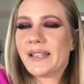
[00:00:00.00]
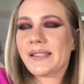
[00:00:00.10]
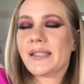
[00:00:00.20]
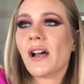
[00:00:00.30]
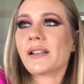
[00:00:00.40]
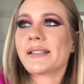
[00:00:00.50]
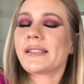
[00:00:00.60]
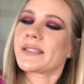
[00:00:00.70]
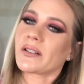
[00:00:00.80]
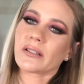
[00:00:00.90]
it's not
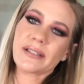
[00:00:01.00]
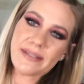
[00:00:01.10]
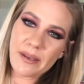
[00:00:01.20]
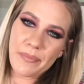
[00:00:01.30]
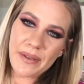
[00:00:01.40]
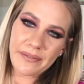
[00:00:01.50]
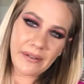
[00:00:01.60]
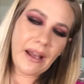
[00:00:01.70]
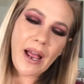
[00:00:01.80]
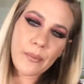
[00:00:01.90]
necessarily something
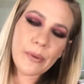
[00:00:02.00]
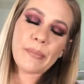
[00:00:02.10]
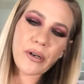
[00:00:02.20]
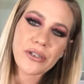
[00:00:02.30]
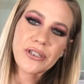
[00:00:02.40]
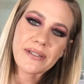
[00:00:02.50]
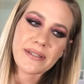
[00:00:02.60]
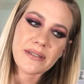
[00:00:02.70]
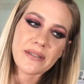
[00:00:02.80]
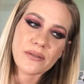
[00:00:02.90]
that I would
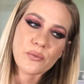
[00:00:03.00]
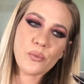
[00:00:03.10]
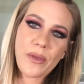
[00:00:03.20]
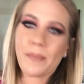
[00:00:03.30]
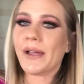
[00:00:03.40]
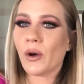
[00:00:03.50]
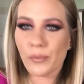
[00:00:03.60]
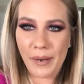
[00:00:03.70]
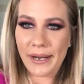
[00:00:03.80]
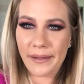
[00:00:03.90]
purchase with my
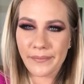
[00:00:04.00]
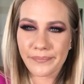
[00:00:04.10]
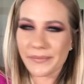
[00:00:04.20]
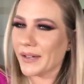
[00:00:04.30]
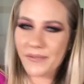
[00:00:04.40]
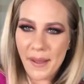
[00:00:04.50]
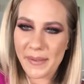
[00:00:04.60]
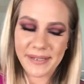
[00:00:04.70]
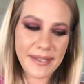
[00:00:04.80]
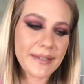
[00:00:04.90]
own money, if that
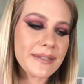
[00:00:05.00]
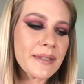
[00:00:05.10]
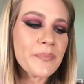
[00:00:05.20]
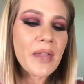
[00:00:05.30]
makes sense.